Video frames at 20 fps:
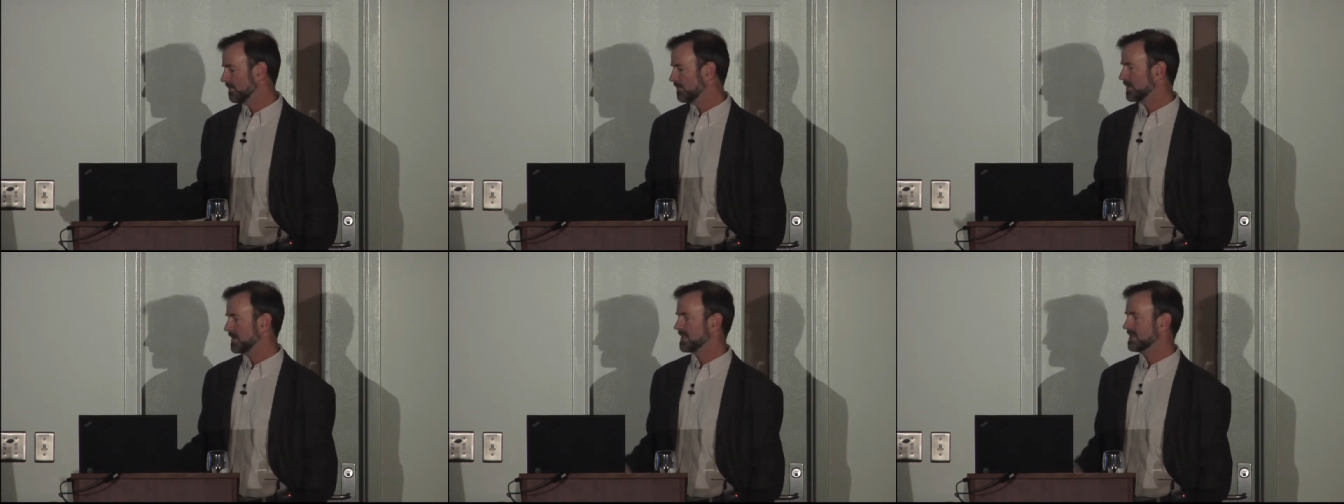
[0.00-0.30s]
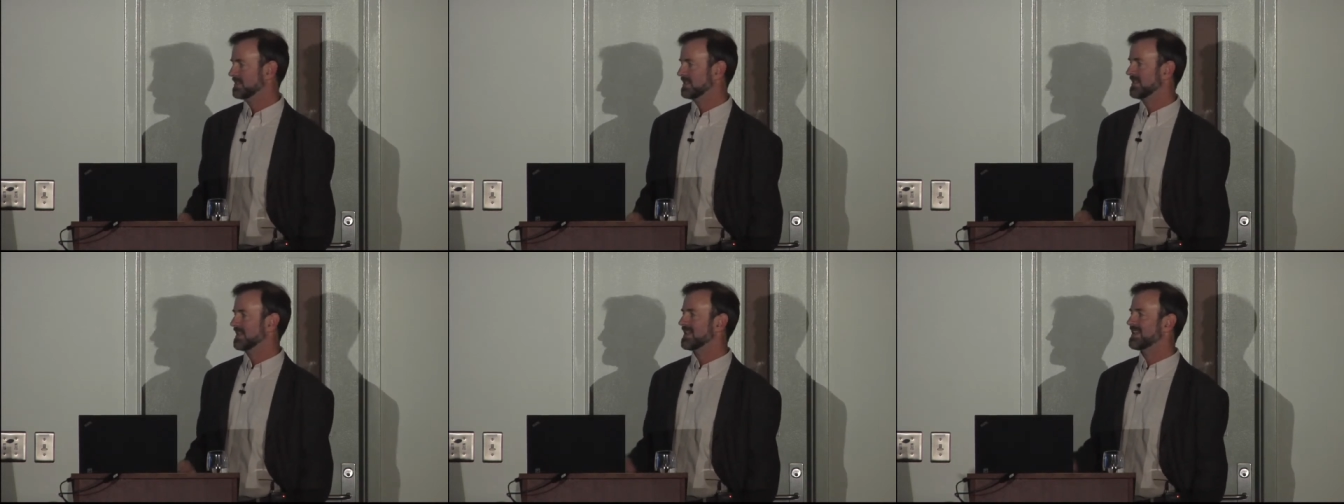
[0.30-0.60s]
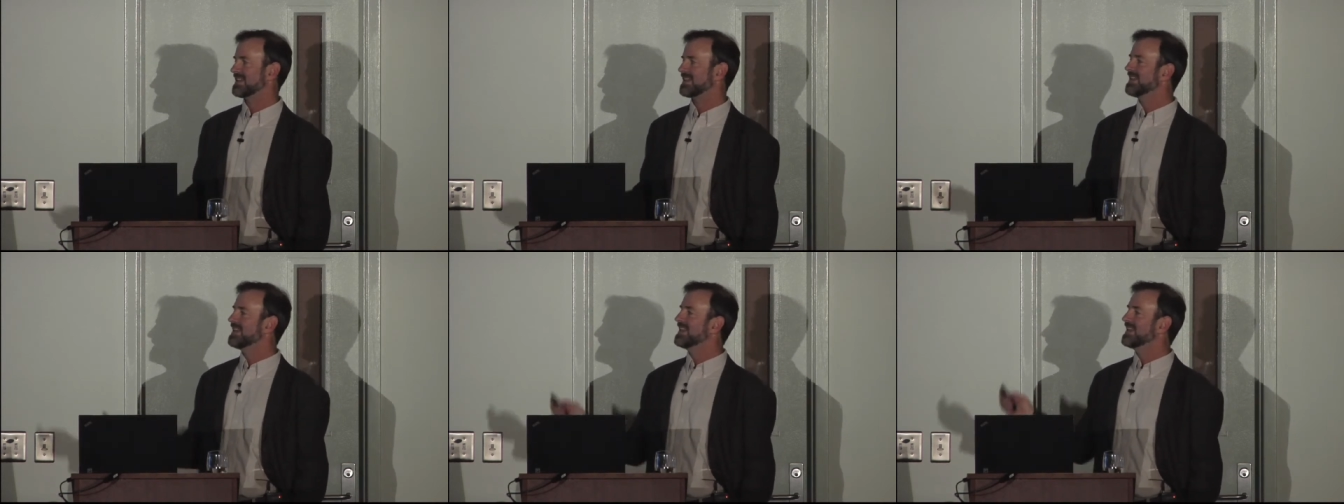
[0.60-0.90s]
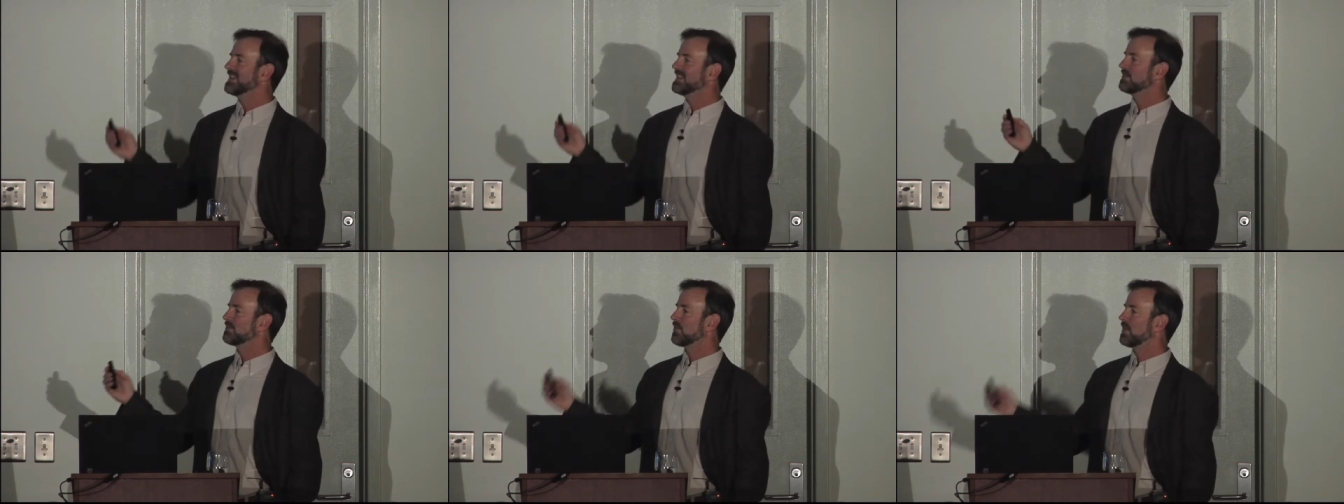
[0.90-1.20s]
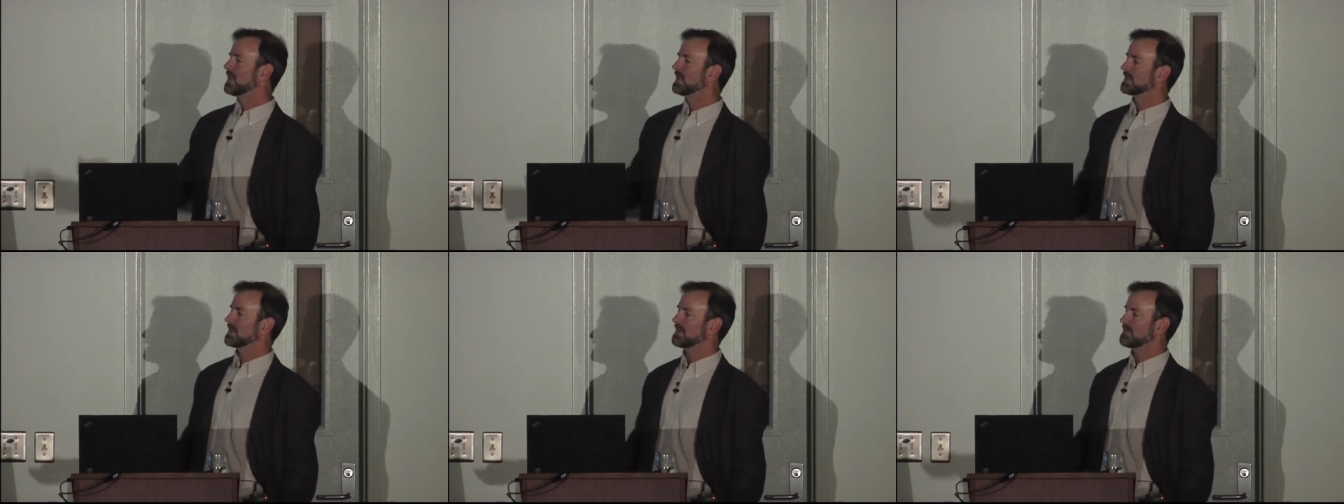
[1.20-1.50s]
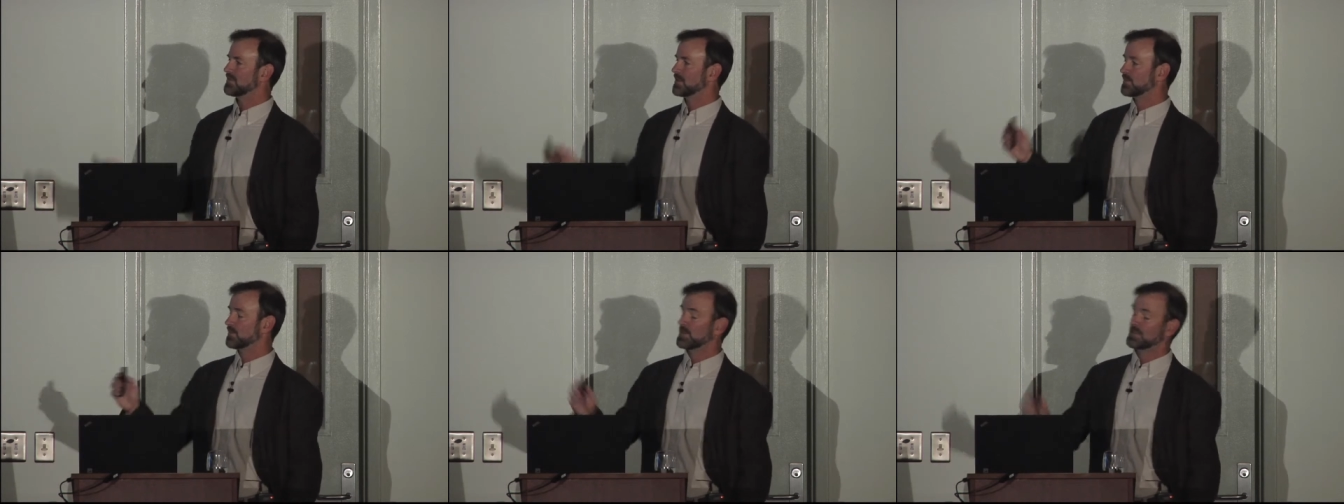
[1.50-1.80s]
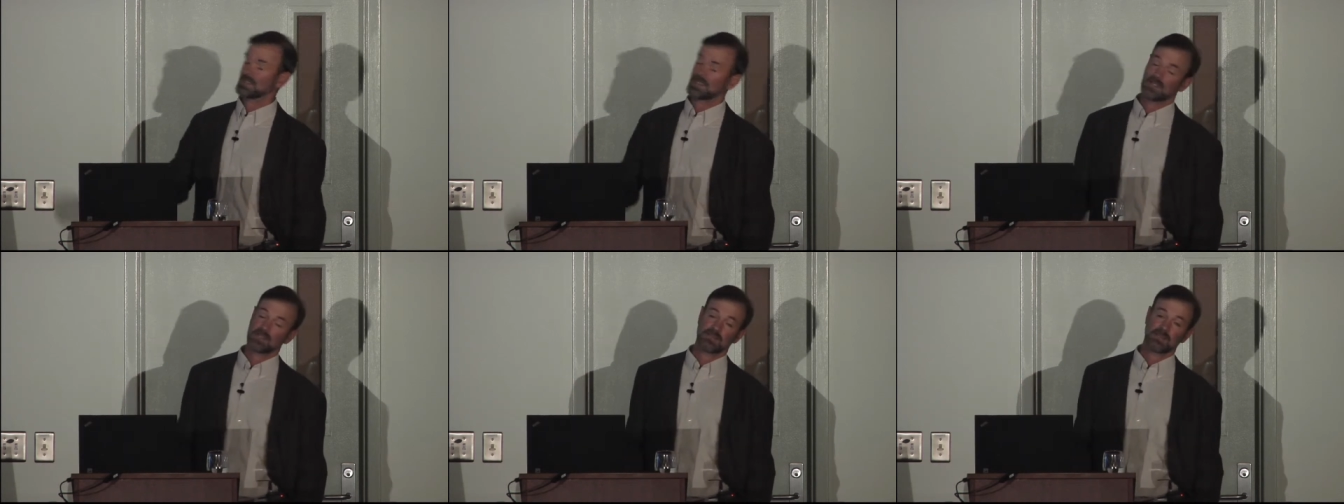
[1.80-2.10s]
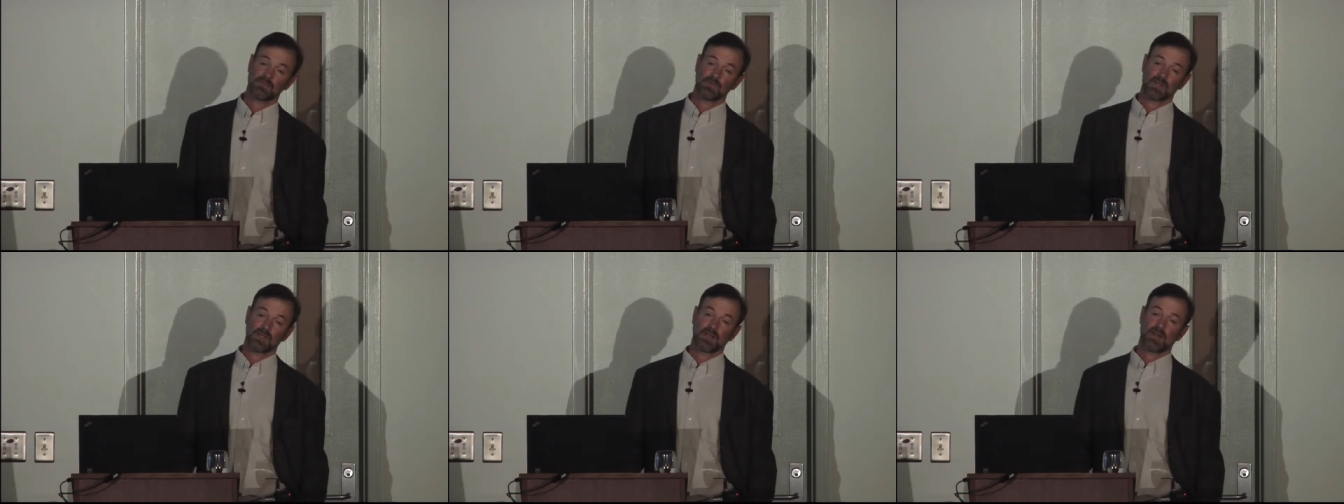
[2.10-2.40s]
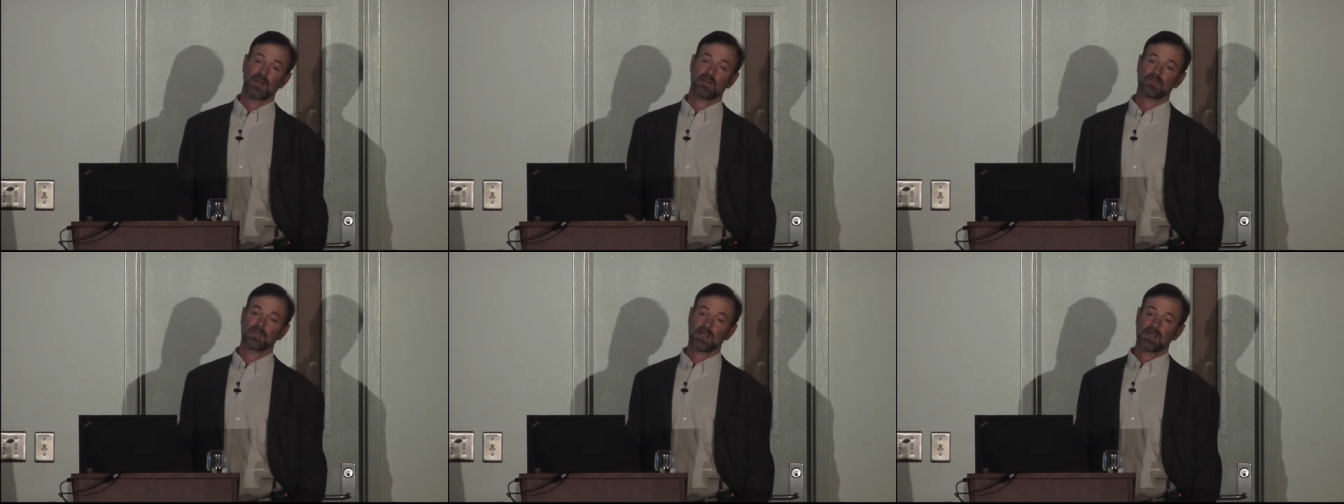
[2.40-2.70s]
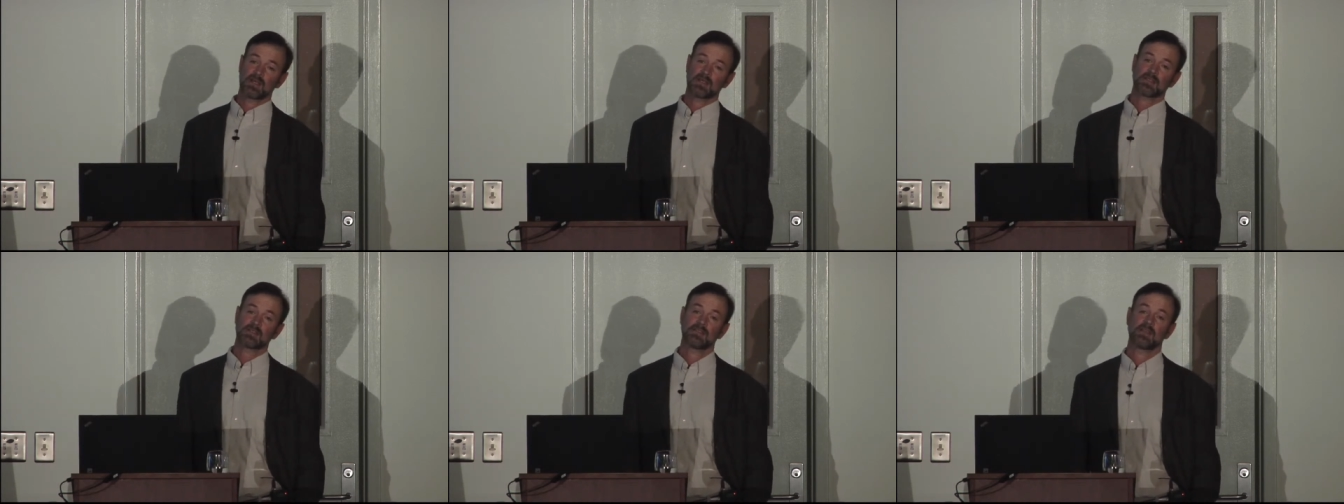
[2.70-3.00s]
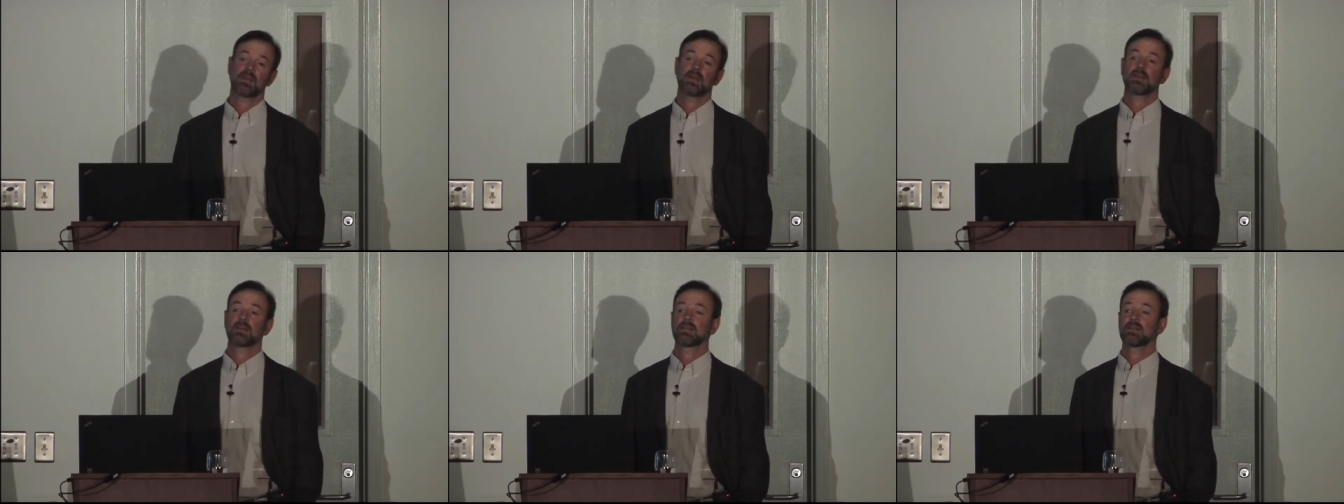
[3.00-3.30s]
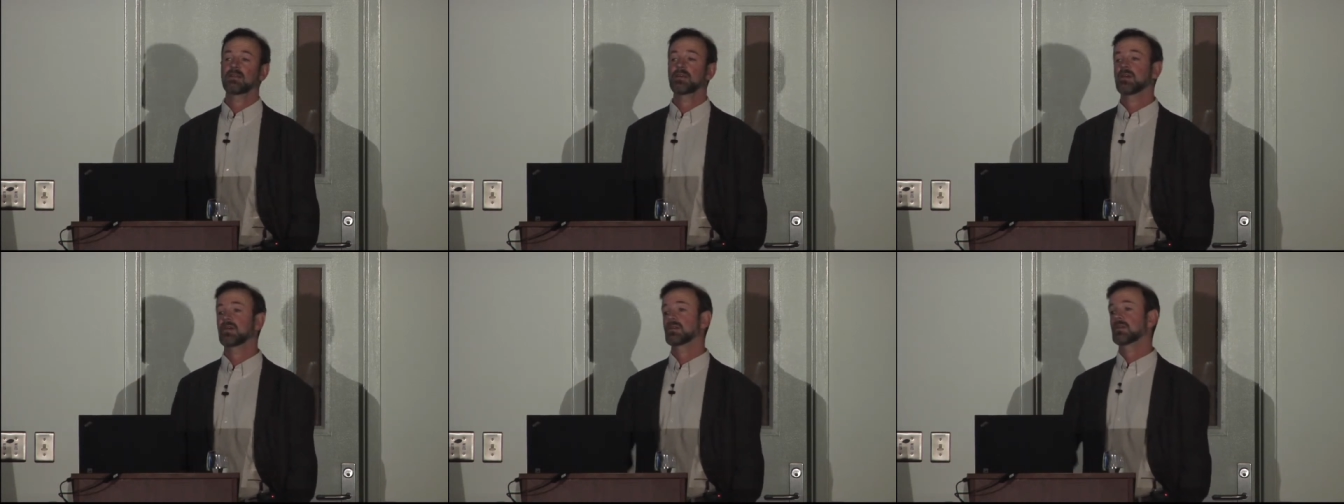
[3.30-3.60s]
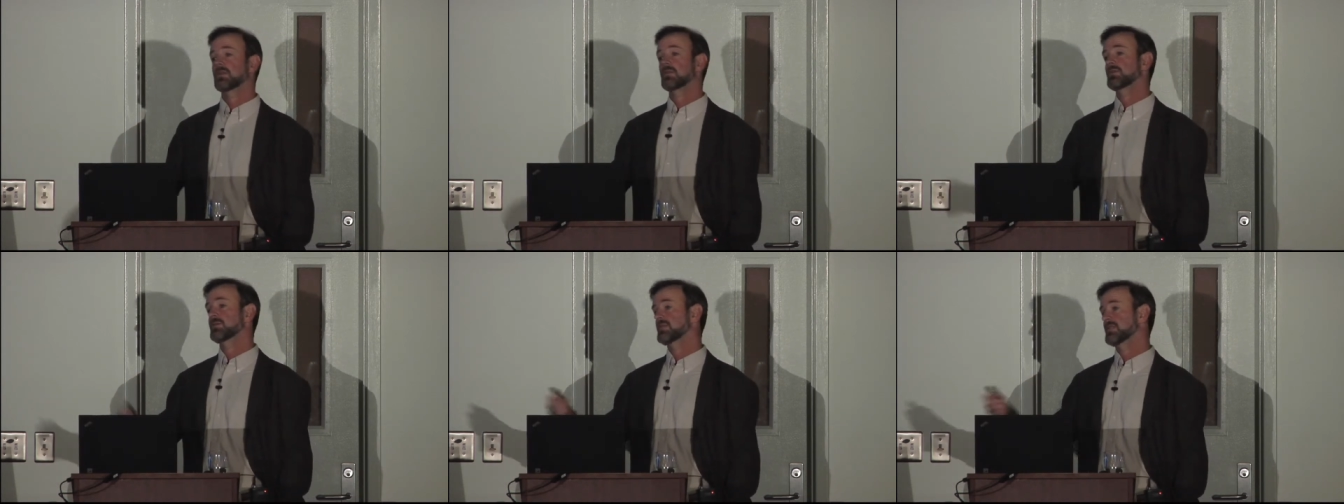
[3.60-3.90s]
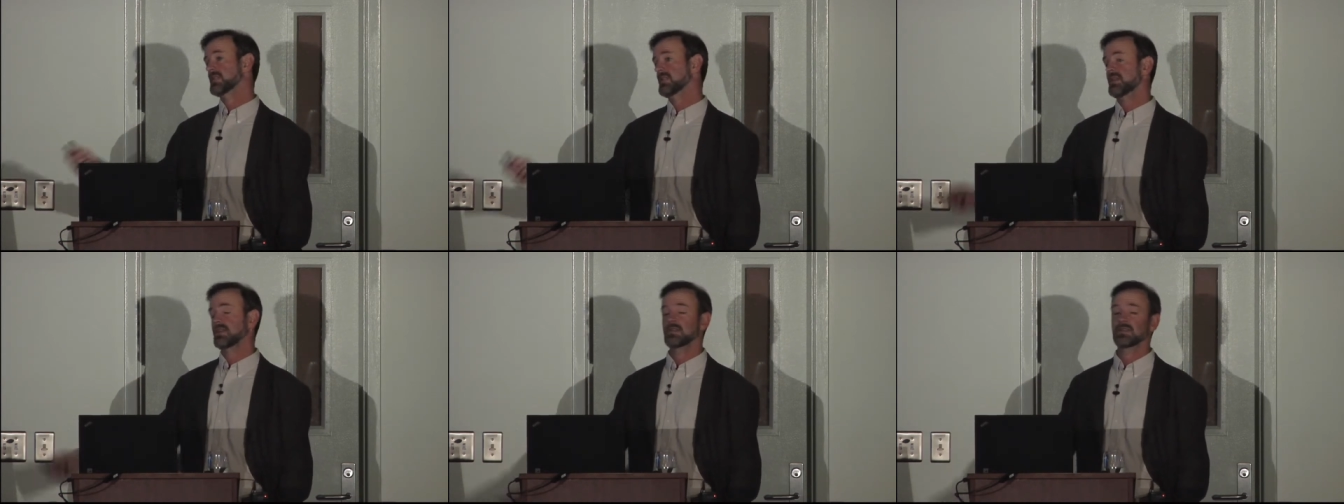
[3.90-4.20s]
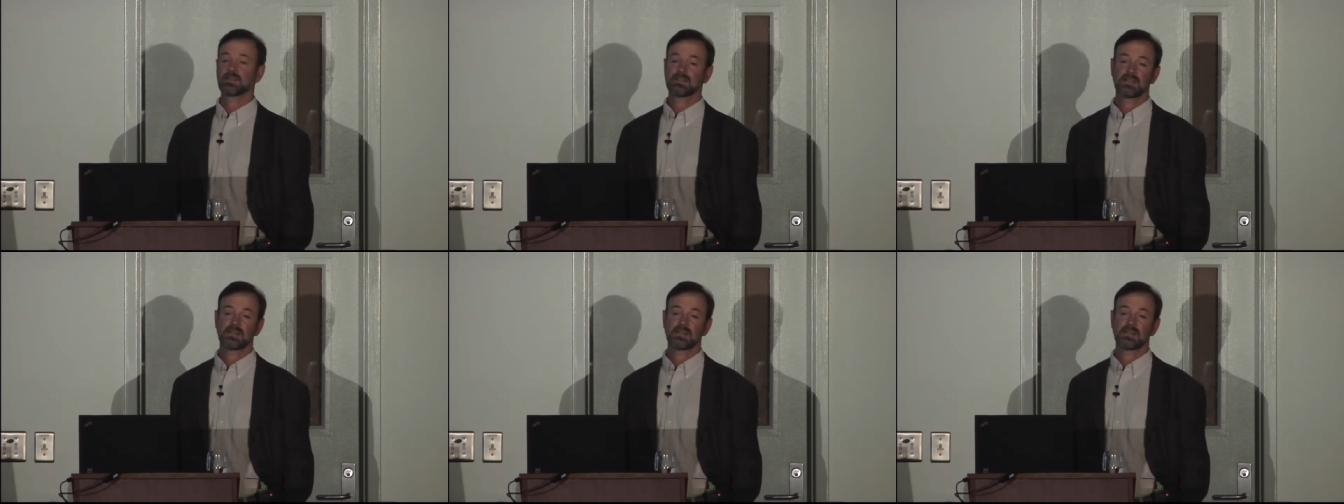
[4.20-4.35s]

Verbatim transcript: Because again, if wildlife is protected well in Afghanistan and they all go to, say,